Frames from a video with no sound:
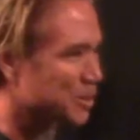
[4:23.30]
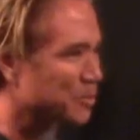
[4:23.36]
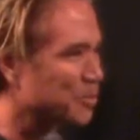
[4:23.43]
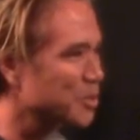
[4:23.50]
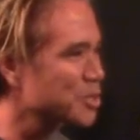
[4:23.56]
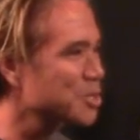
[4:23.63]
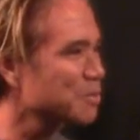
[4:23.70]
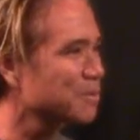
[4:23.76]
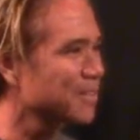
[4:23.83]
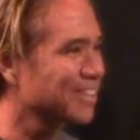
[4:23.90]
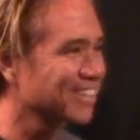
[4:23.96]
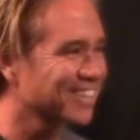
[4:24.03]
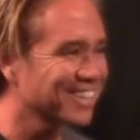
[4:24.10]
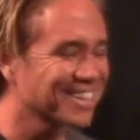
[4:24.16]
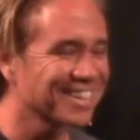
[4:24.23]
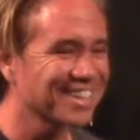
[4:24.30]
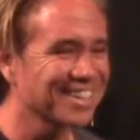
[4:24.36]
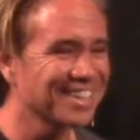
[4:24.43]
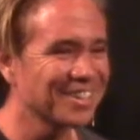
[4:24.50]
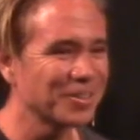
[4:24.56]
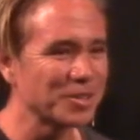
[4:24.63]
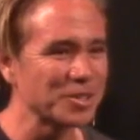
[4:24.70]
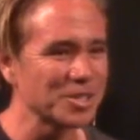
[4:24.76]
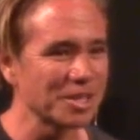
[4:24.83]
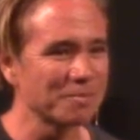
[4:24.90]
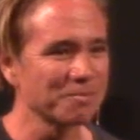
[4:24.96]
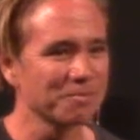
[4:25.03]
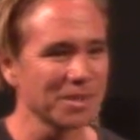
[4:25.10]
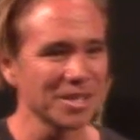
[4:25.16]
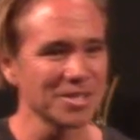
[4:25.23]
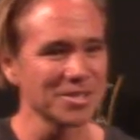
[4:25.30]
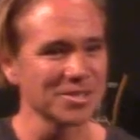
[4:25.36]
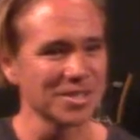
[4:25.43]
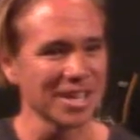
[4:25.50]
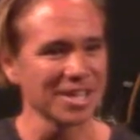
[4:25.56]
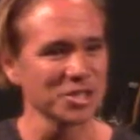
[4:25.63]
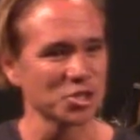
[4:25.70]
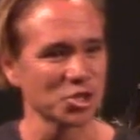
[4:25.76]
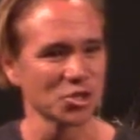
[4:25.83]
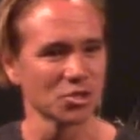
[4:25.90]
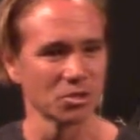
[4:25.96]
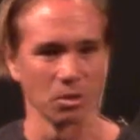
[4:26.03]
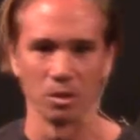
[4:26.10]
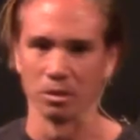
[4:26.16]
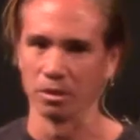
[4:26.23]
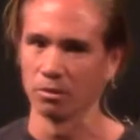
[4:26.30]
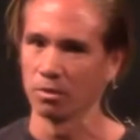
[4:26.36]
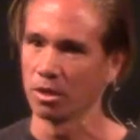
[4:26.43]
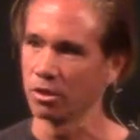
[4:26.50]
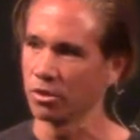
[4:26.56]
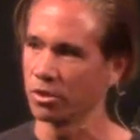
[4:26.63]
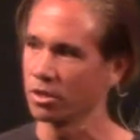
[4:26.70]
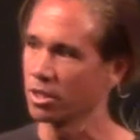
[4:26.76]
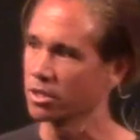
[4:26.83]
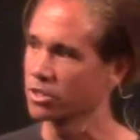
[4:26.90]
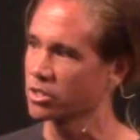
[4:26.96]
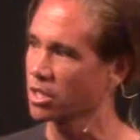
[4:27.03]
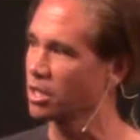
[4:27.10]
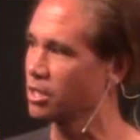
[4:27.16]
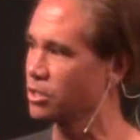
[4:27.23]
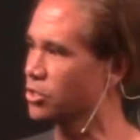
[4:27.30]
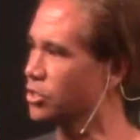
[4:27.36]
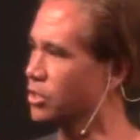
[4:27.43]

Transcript: worshiping. You know, in some places that's just, oh, they're, they're on stage.